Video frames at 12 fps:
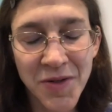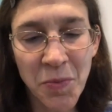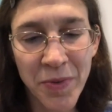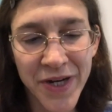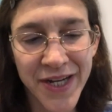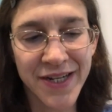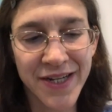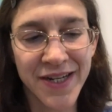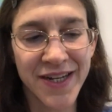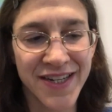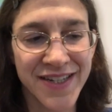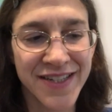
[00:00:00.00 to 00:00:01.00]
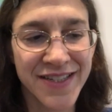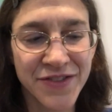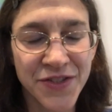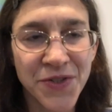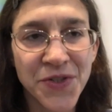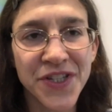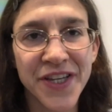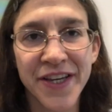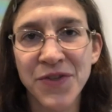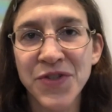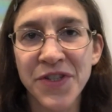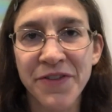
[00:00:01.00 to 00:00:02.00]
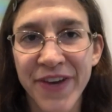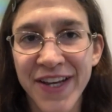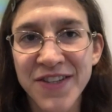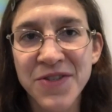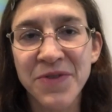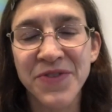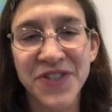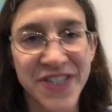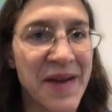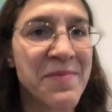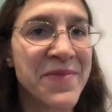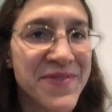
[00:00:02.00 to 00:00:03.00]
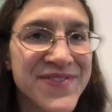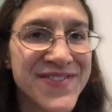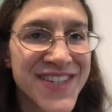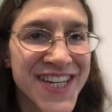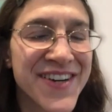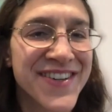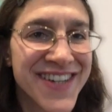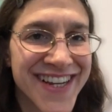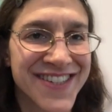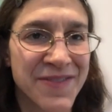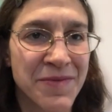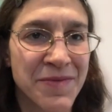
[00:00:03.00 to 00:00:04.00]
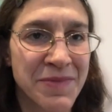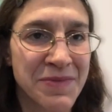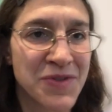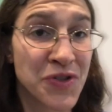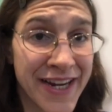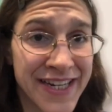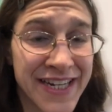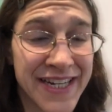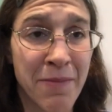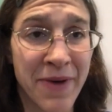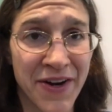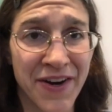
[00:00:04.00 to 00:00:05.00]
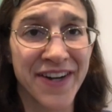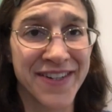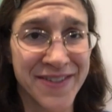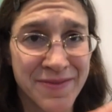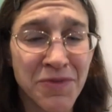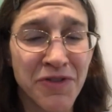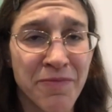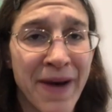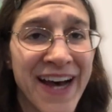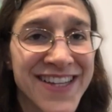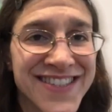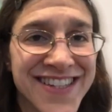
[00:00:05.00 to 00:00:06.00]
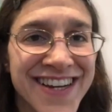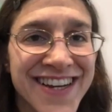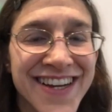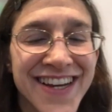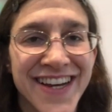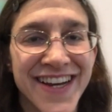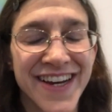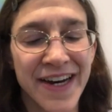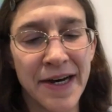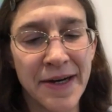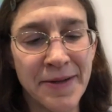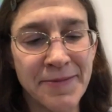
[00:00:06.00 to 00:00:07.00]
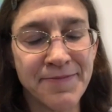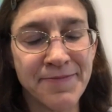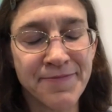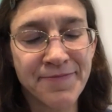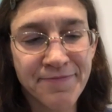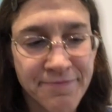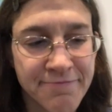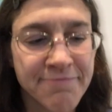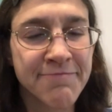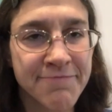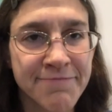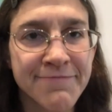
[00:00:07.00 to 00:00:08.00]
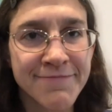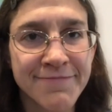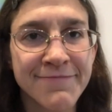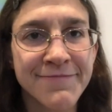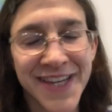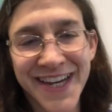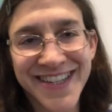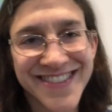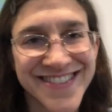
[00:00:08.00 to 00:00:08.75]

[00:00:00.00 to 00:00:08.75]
but uh it's usually it usually fades over time you know I can train and get better and move past it um yeah